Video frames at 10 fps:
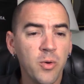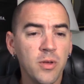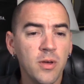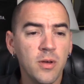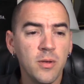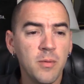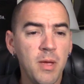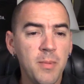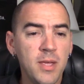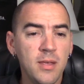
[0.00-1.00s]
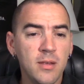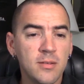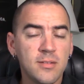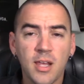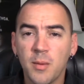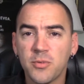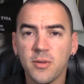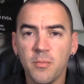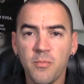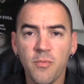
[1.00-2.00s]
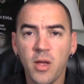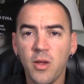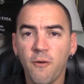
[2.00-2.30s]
to maybe set up some,